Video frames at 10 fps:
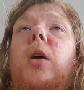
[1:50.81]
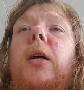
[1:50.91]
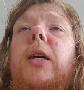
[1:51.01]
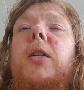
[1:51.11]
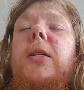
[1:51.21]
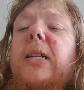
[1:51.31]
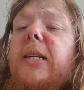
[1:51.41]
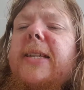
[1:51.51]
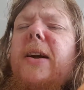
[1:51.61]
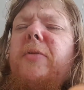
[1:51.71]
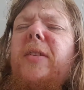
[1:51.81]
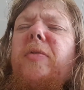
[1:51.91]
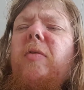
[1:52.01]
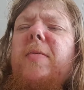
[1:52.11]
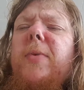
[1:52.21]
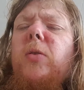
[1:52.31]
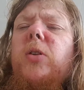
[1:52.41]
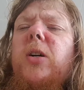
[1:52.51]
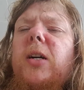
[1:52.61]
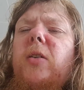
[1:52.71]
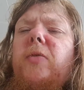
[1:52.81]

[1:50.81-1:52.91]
it's the dairy free milks I go